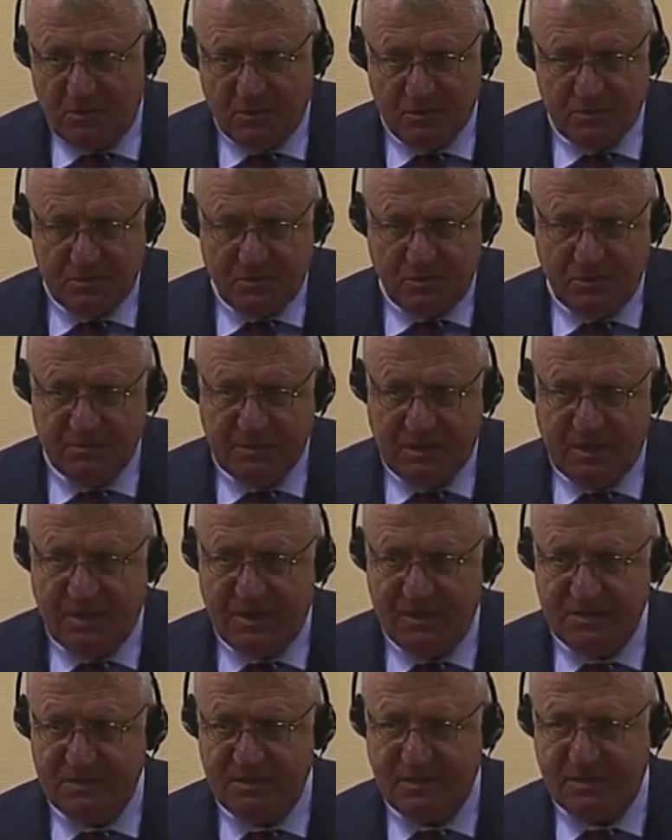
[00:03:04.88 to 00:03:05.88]
In the
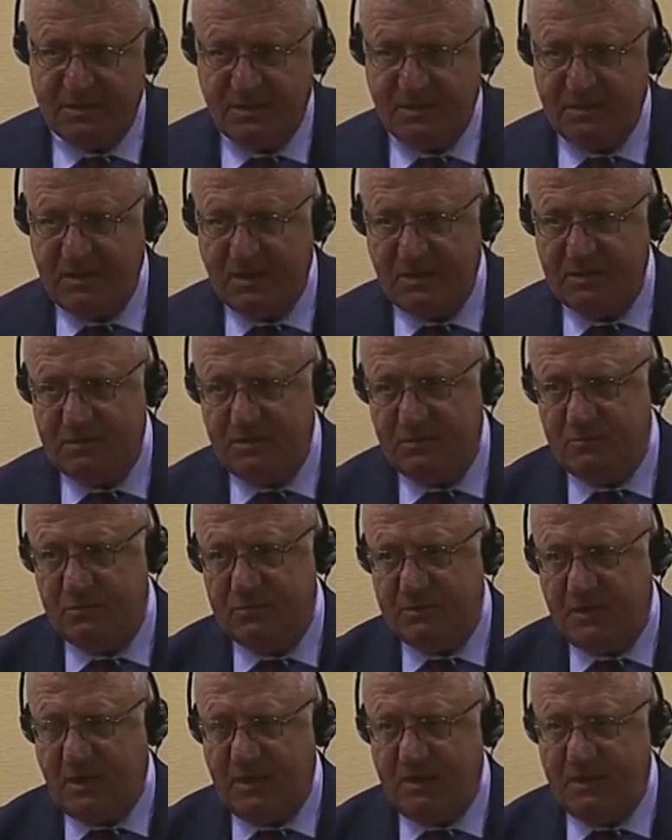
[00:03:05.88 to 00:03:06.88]
first contempt
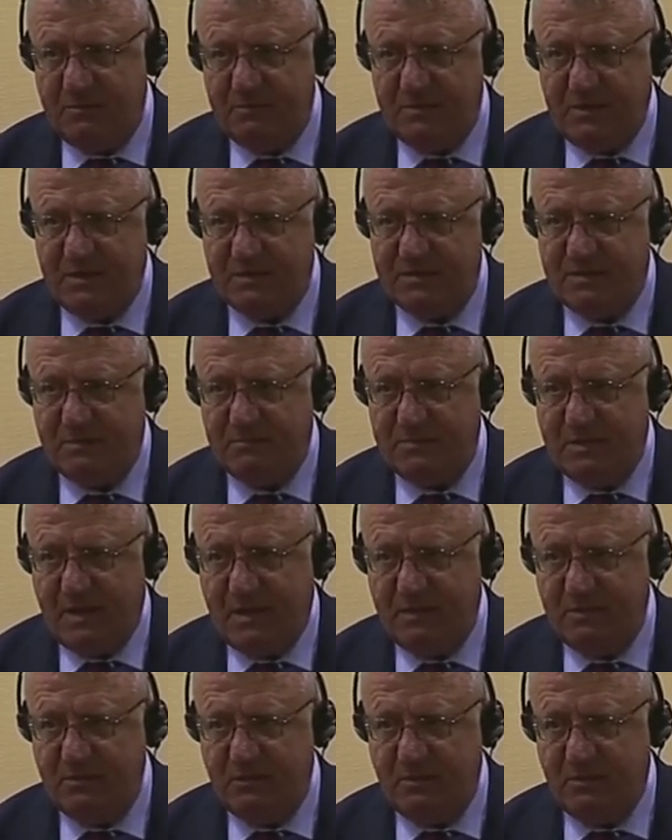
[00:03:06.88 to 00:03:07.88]
case against him,
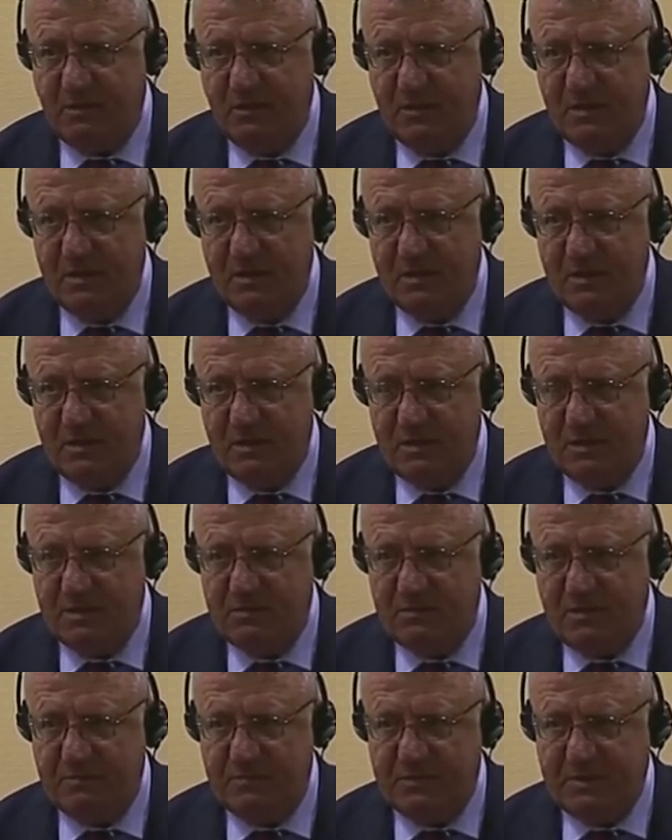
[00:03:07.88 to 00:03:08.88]
completed on the
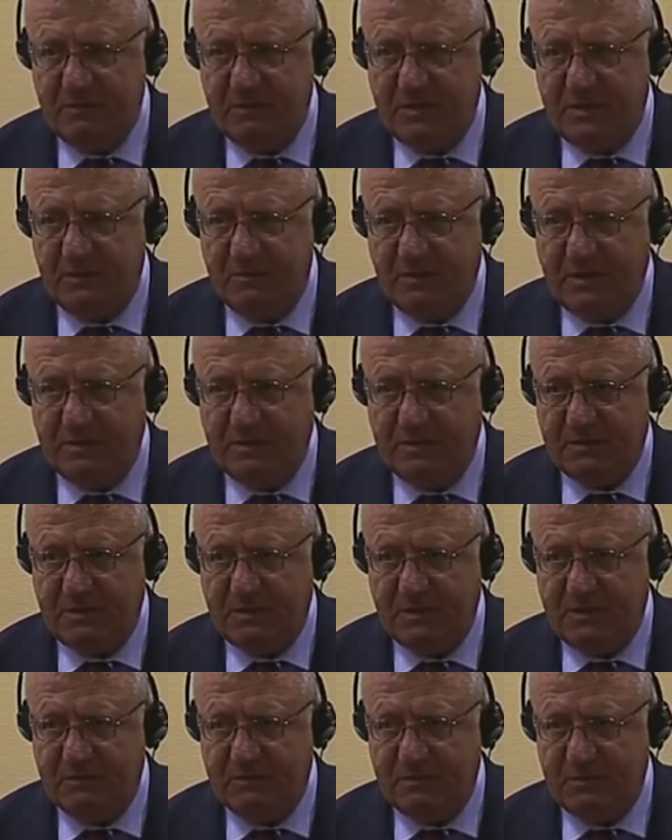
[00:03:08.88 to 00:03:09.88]
19th of May
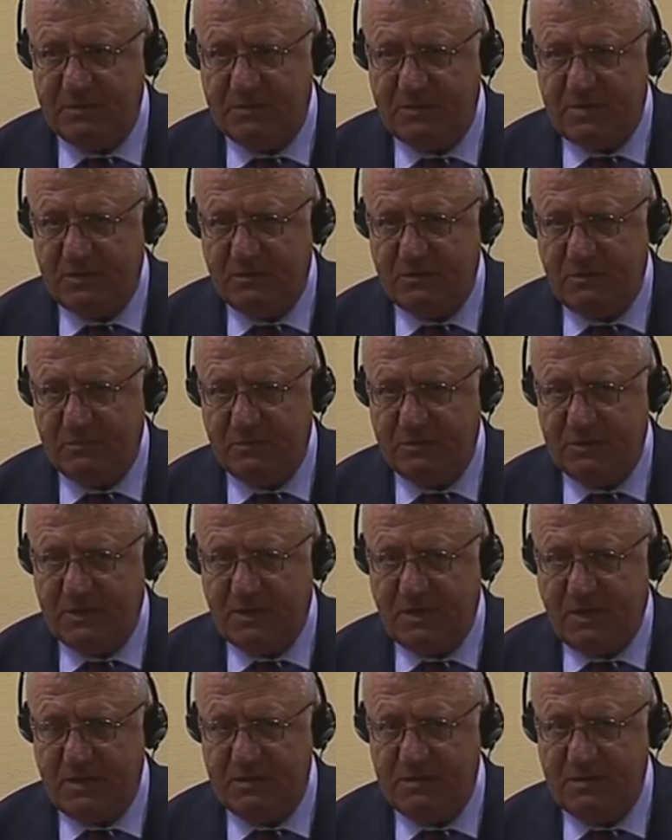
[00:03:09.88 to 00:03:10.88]
2010,
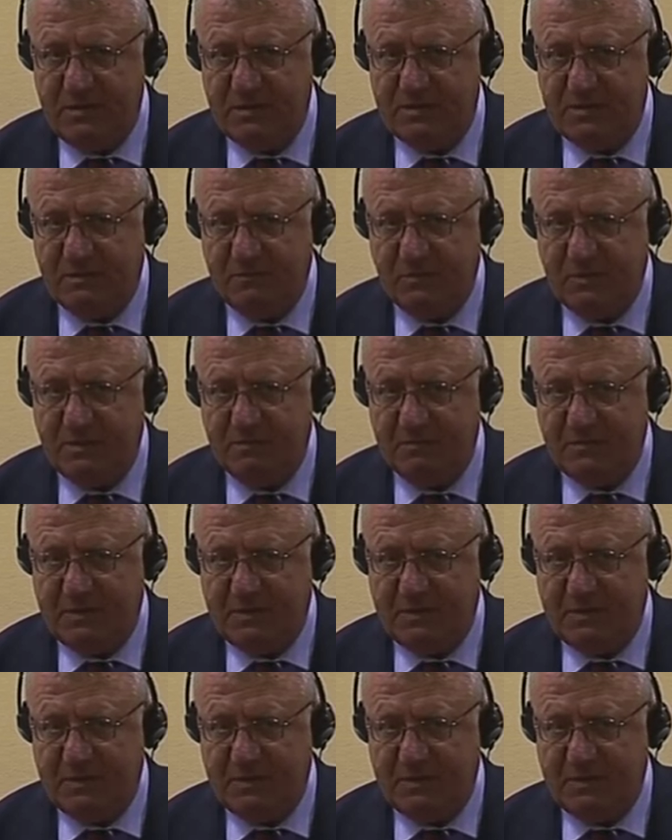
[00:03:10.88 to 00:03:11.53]
Šešelj was